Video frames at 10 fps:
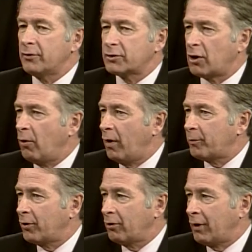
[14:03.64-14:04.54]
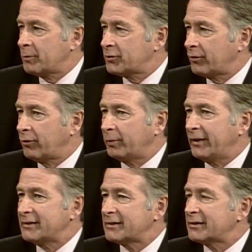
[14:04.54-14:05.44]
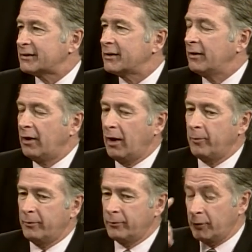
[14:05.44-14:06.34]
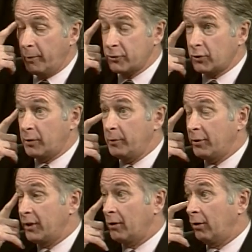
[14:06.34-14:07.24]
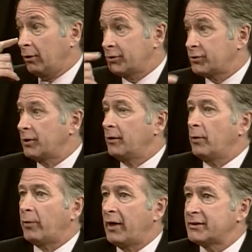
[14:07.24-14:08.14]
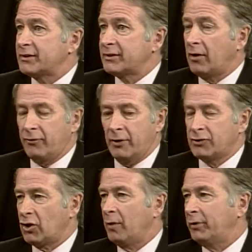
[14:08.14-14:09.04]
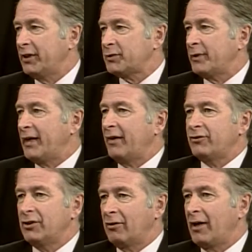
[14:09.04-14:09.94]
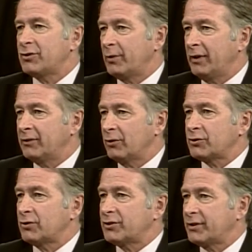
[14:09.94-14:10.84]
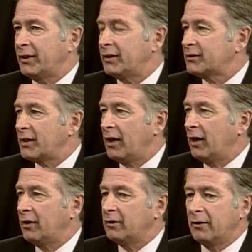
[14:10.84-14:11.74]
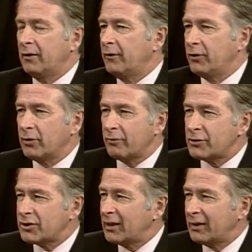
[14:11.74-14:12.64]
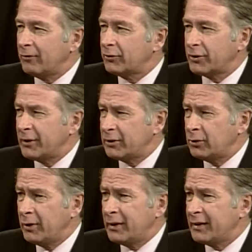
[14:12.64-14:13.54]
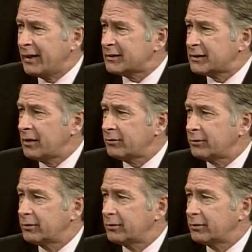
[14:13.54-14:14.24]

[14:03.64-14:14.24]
there's co-op programs, different places. New Brunswick Community College prides itself on job placement after you graduate, those sorts of things. The university level, do they do any of that stuff?